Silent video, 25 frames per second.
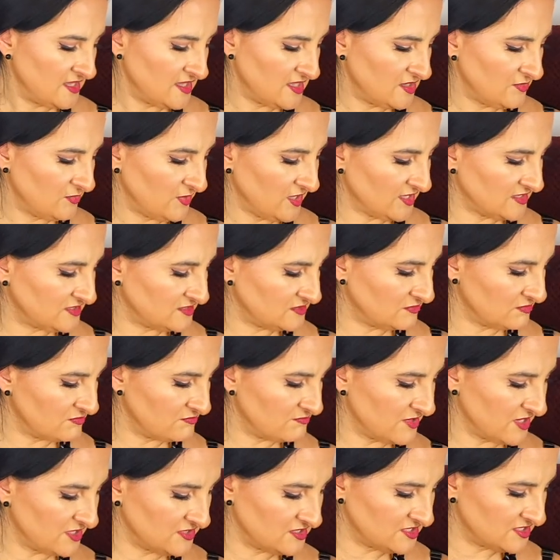we had some
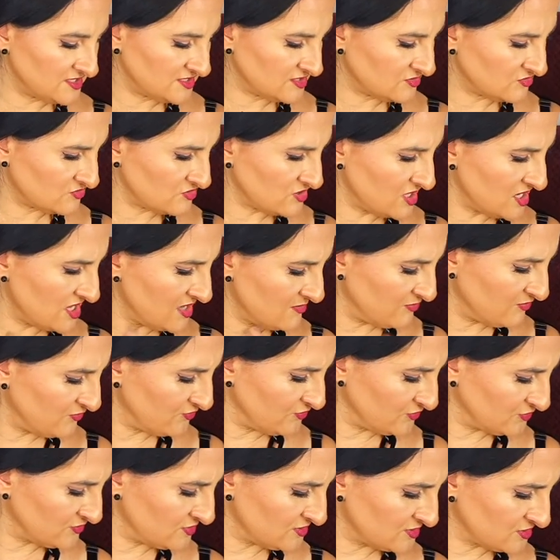body scrub,
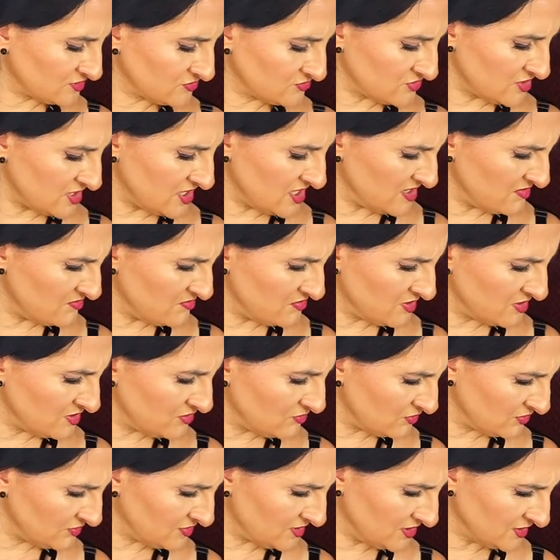foot scrub,
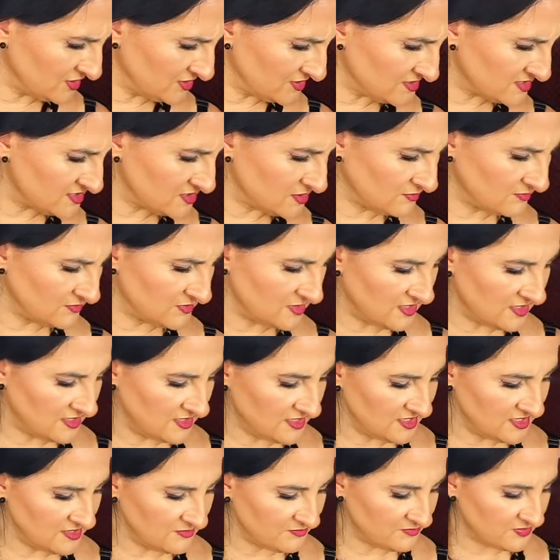what else, some
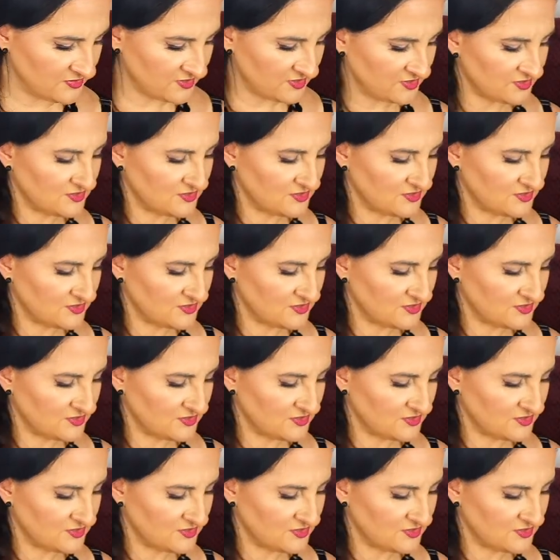lip,